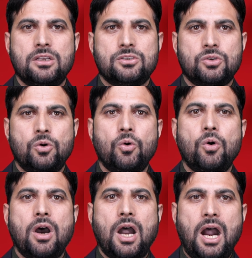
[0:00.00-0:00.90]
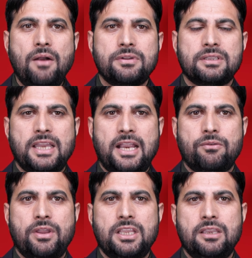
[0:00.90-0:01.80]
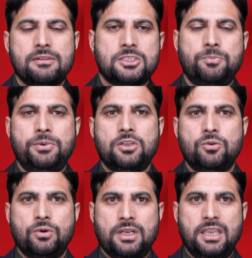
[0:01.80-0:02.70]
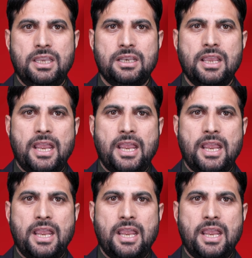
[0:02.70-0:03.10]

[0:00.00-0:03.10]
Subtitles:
So after that, when he will speak you again,